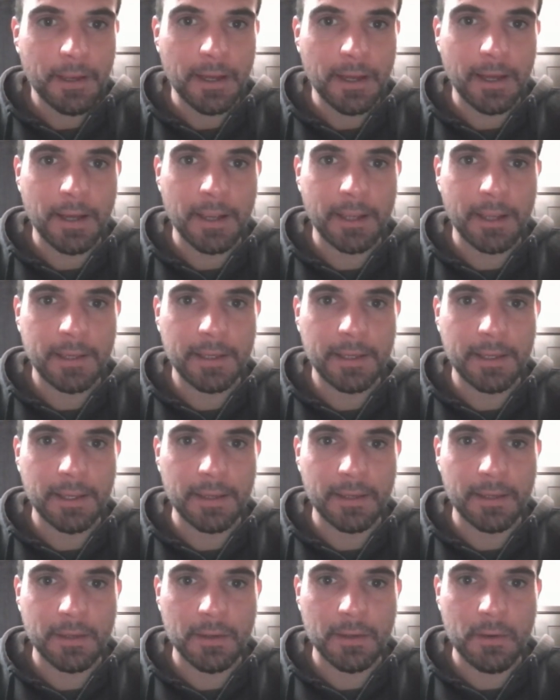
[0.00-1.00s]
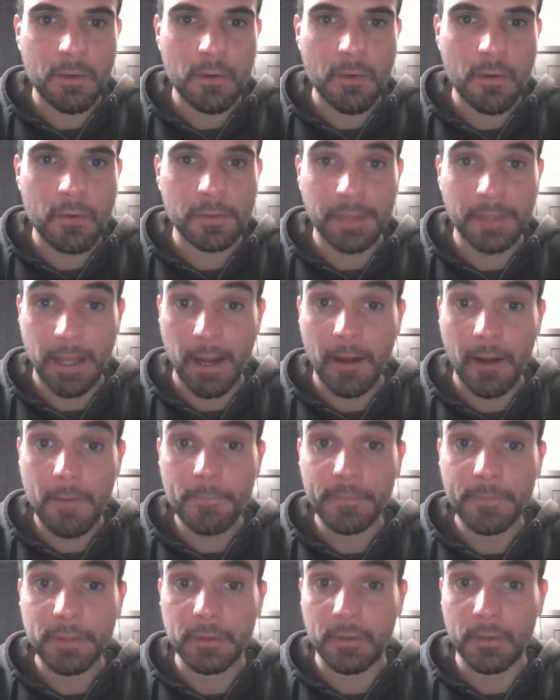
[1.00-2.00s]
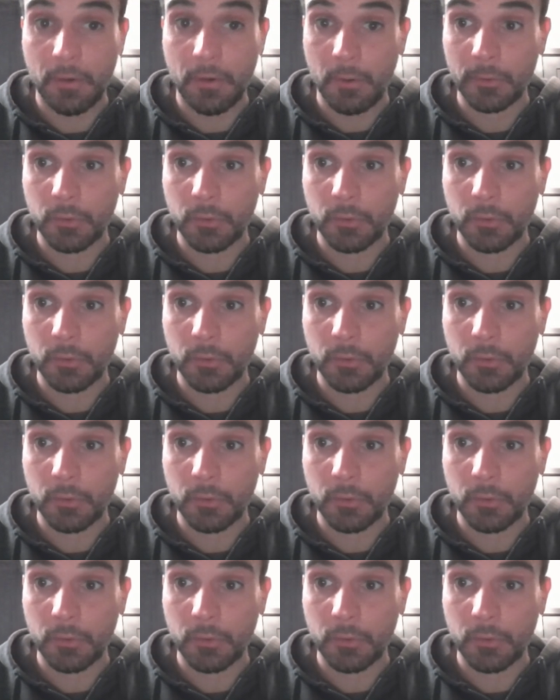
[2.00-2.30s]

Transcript: I can go there in the outer